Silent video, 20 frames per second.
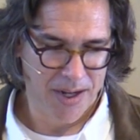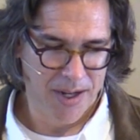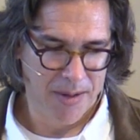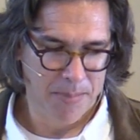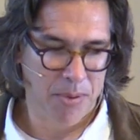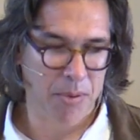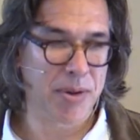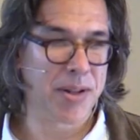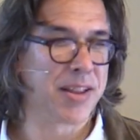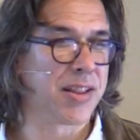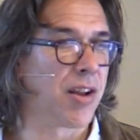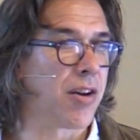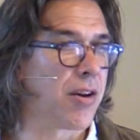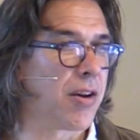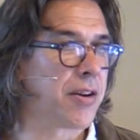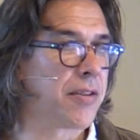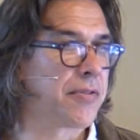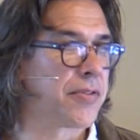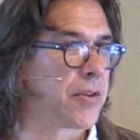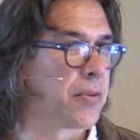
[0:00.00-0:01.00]
but we
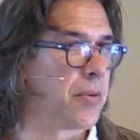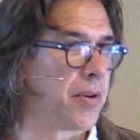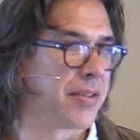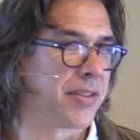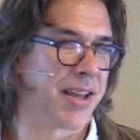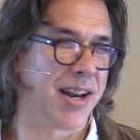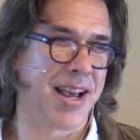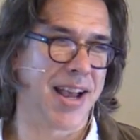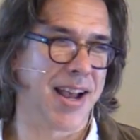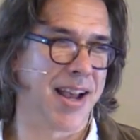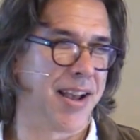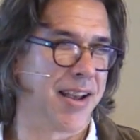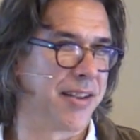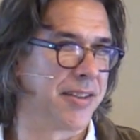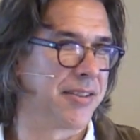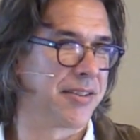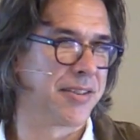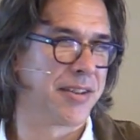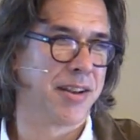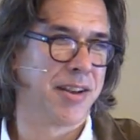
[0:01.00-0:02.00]
long for one that
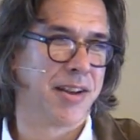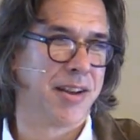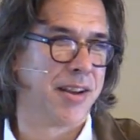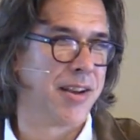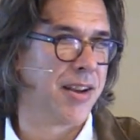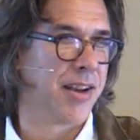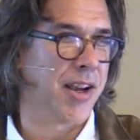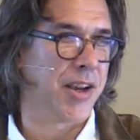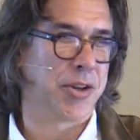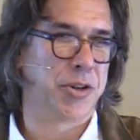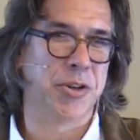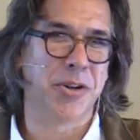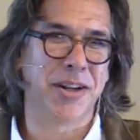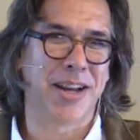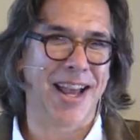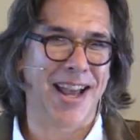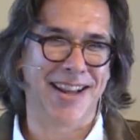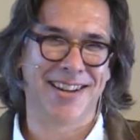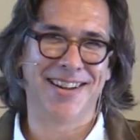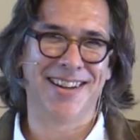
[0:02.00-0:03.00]
has a good
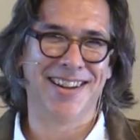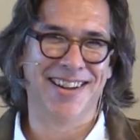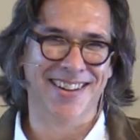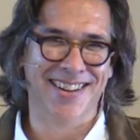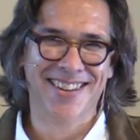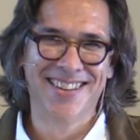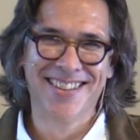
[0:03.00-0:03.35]
ending.